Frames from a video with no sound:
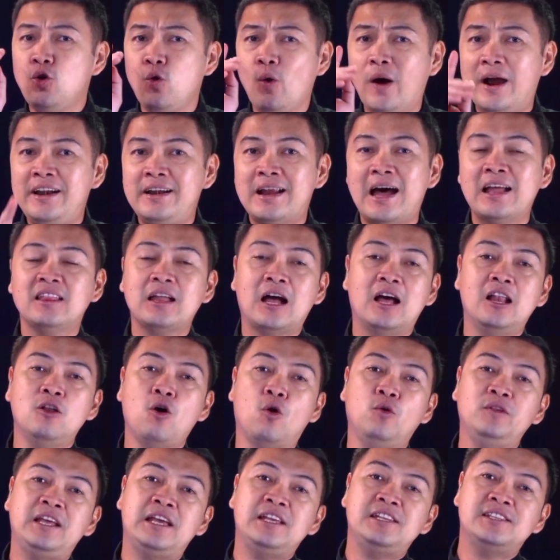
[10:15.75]
but you are
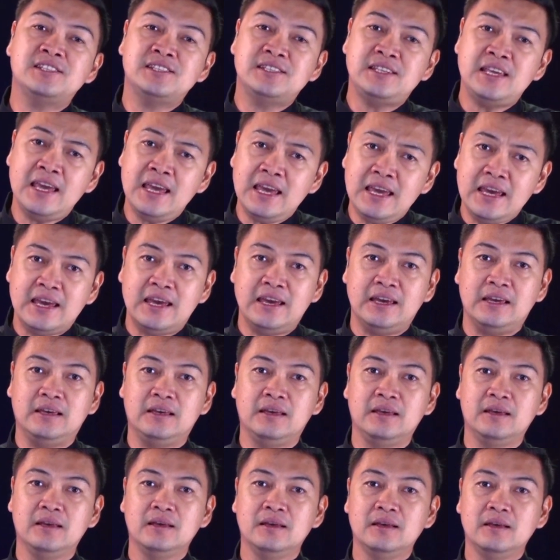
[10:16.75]
not alone in
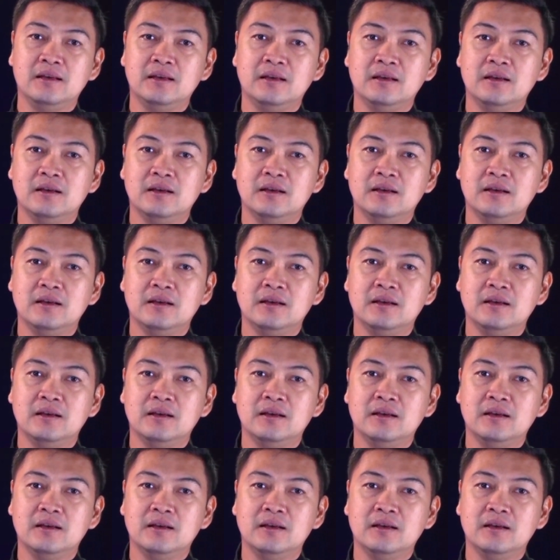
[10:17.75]
seeing.